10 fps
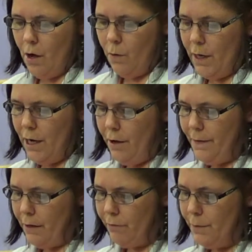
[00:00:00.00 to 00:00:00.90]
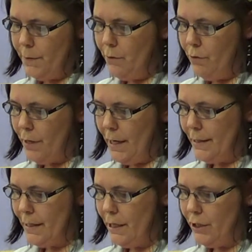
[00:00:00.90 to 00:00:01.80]
We know that groups and
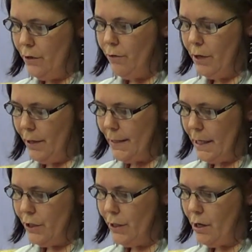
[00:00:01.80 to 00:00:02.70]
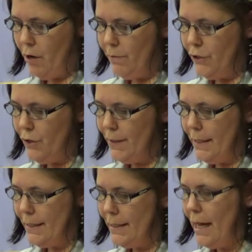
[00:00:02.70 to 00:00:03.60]
organisations are
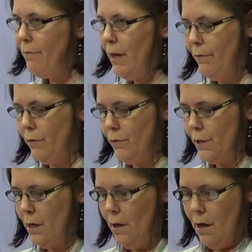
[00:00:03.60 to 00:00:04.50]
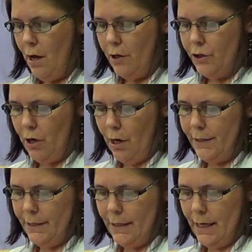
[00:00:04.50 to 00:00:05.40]
reducing staff levels and trying
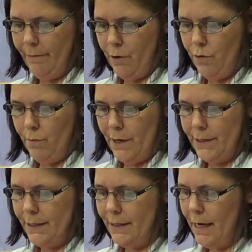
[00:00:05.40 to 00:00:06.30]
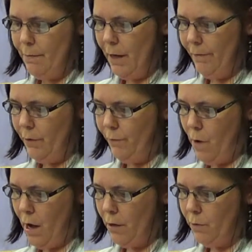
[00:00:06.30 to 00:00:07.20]
to deliver almost the same level of
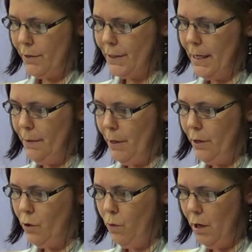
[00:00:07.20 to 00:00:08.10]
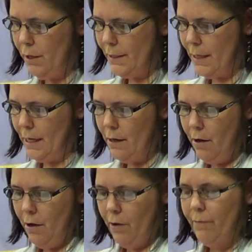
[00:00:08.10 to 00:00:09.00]
work whilst keeping the quality
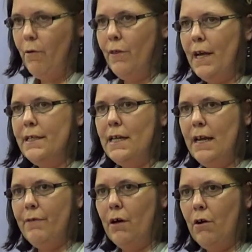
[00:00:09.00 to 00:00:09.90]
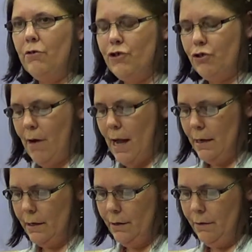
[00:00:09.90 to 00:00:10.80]
of what they deliver on track.